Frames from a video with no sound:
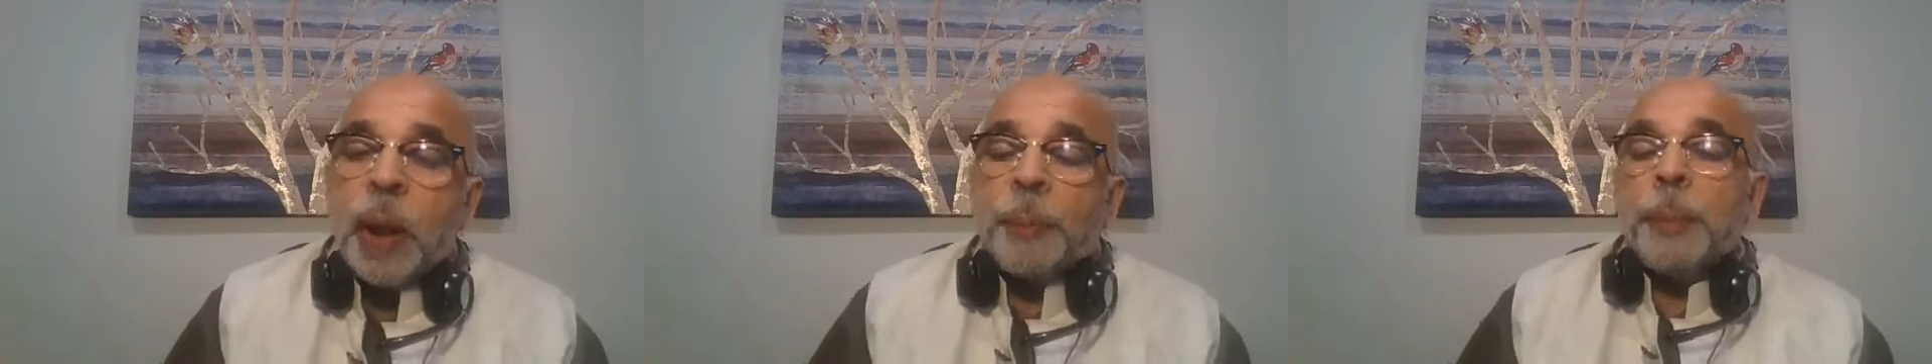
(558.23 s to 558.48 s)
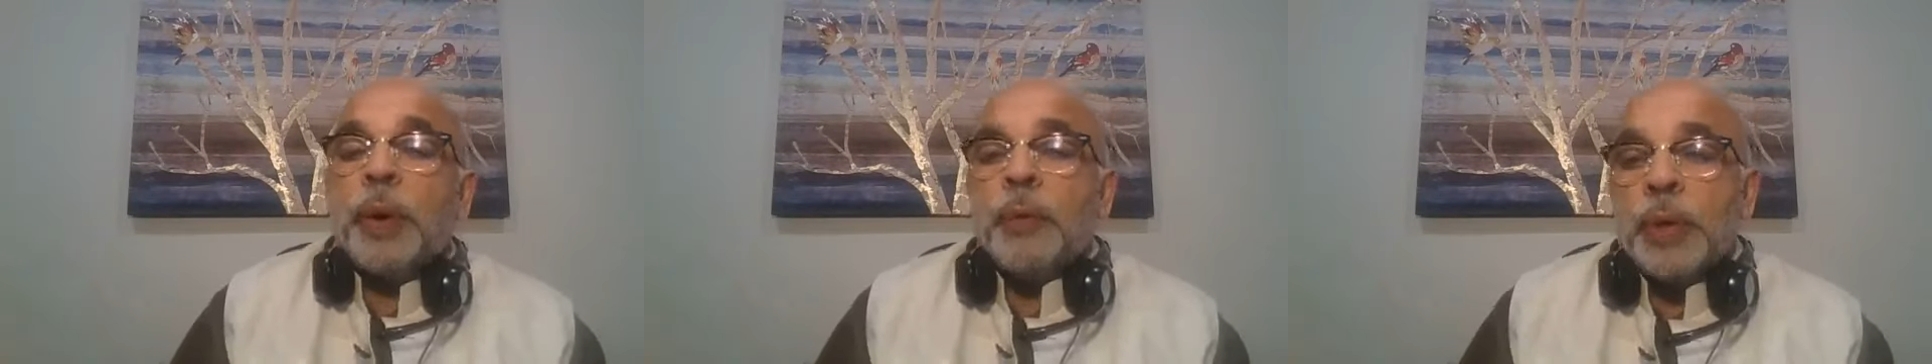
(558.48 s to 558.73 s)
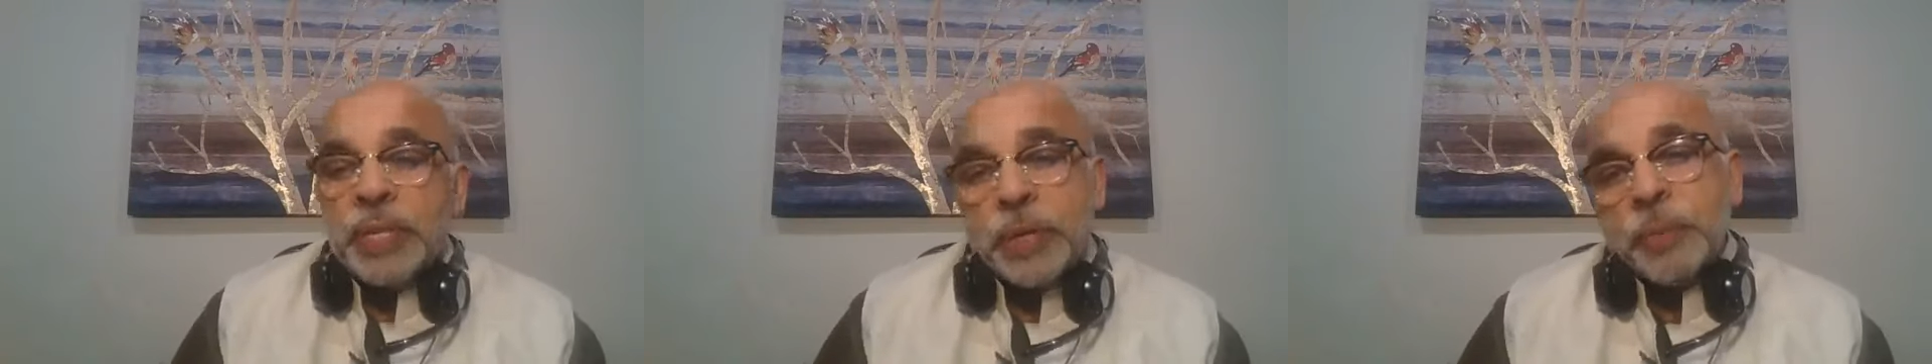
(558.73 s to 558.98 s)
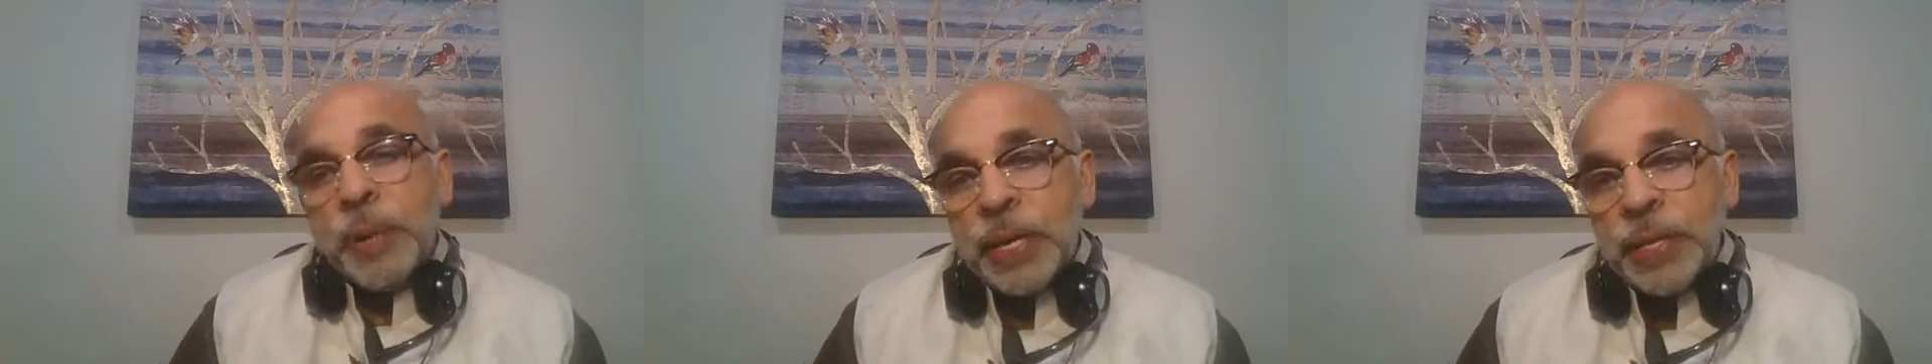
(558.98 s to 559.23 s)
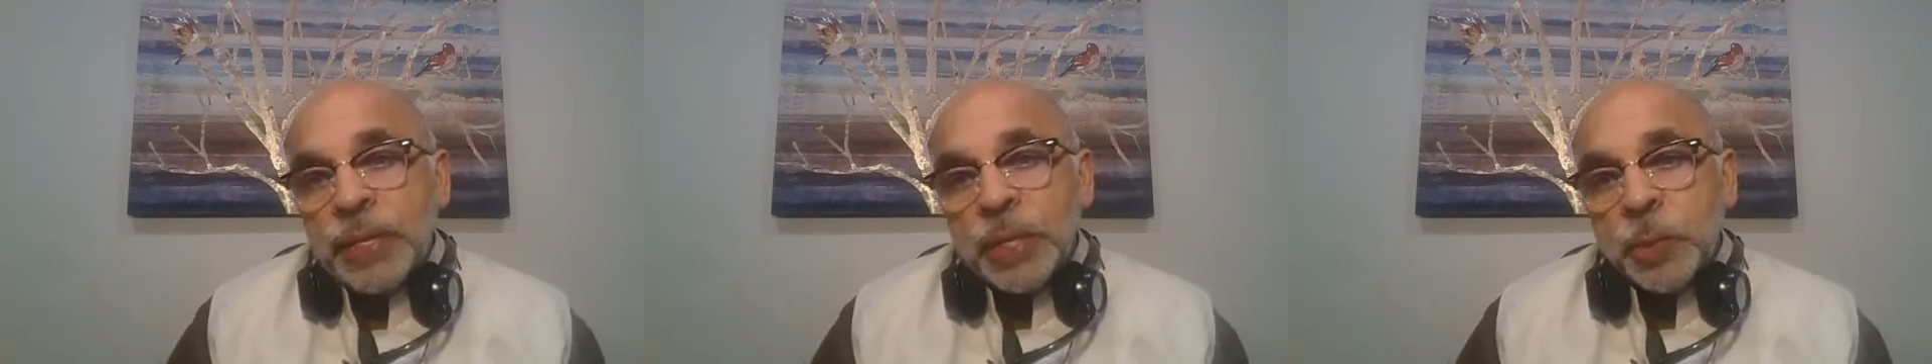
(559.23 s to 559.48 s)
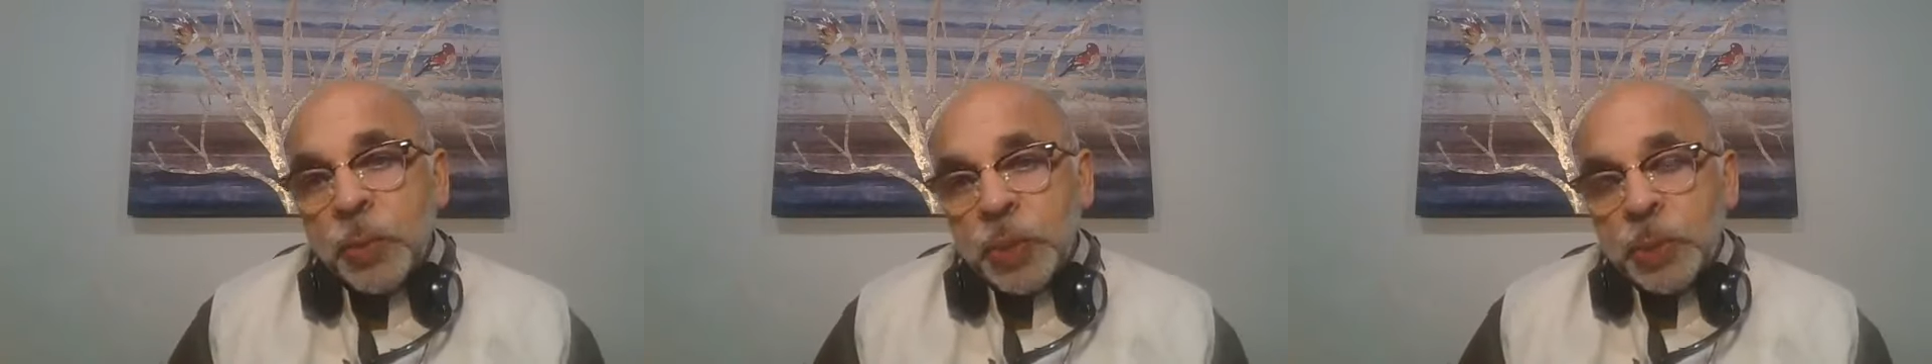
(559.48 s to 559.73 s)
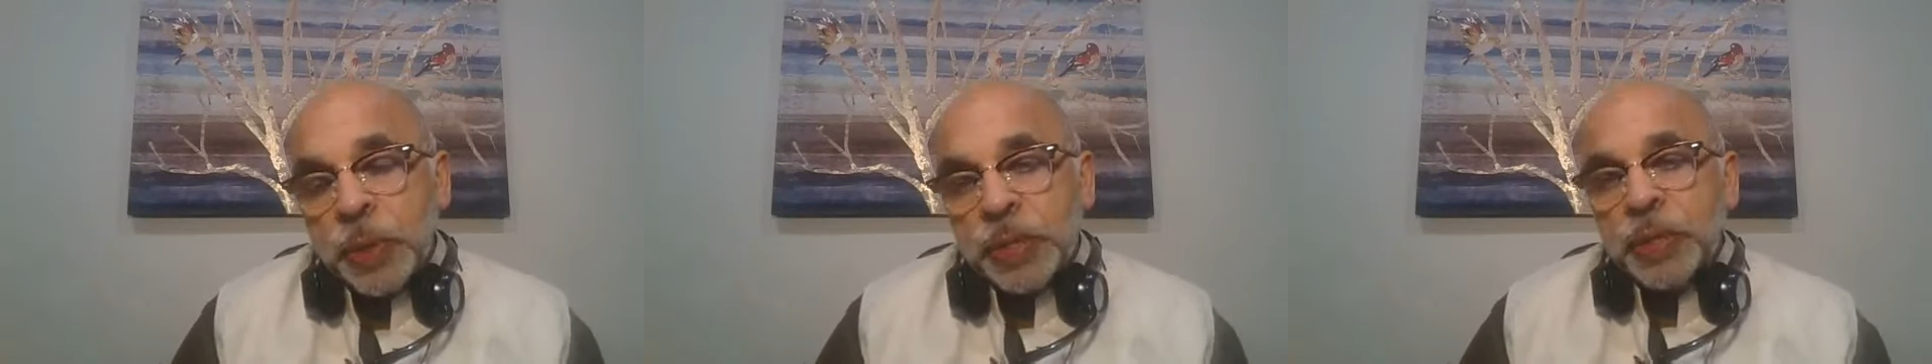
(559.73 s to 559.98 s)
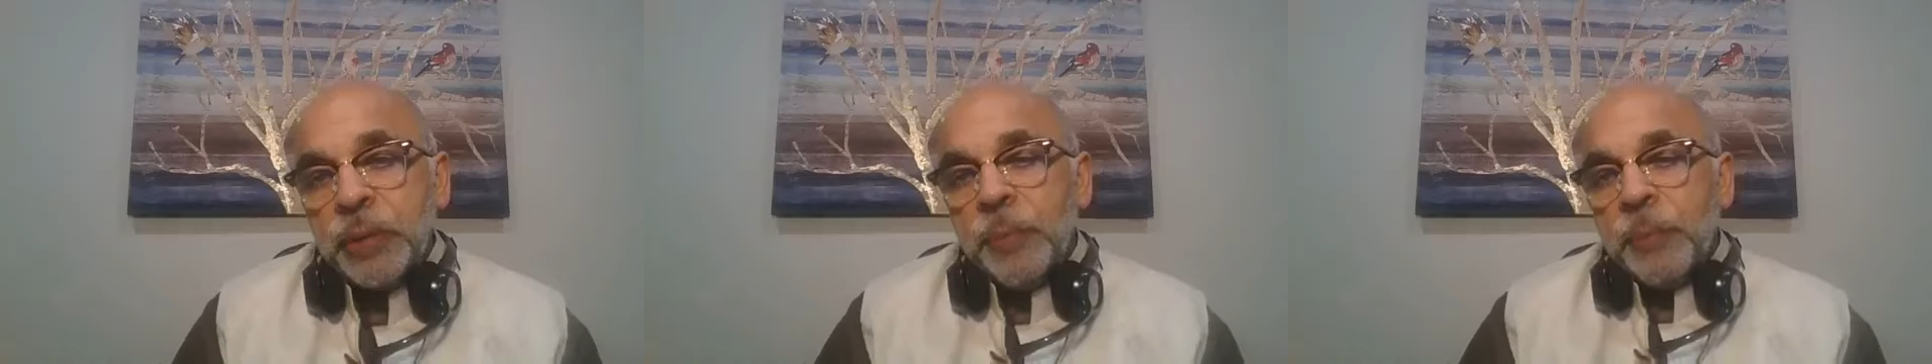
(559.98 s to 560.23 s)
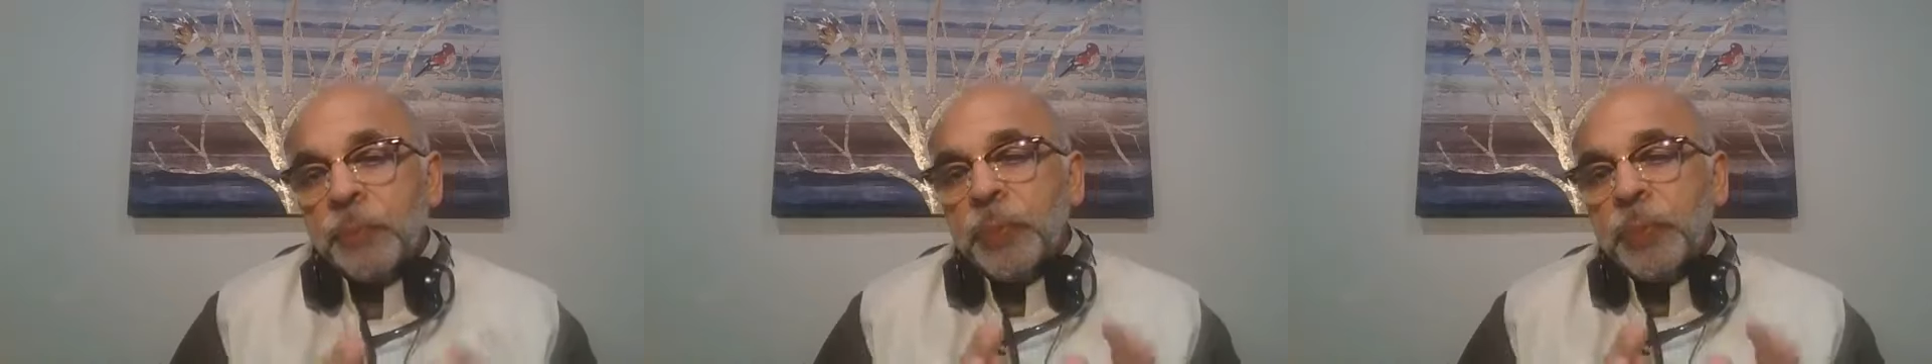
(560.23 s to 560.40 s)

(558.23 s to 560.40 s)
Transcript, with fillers: uh, Western medicine's perspective.